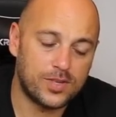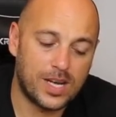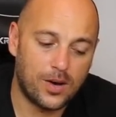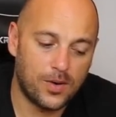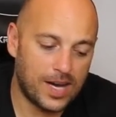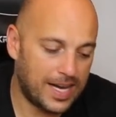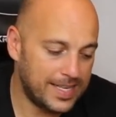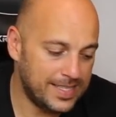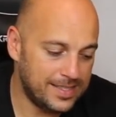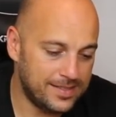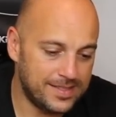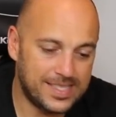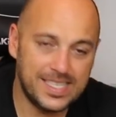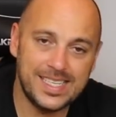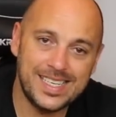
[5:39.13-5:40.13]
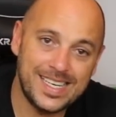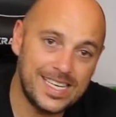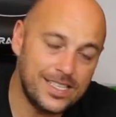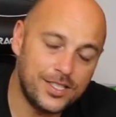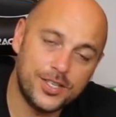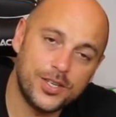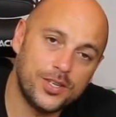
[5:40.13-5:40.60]
Now, I didn't
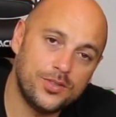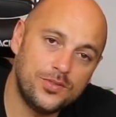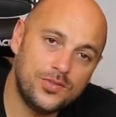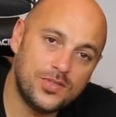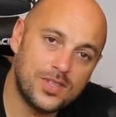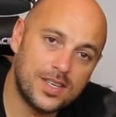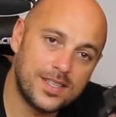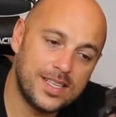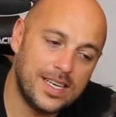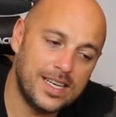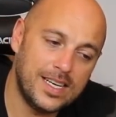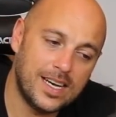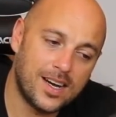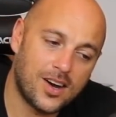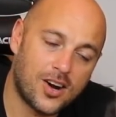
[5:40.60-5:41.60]
need to use the uh,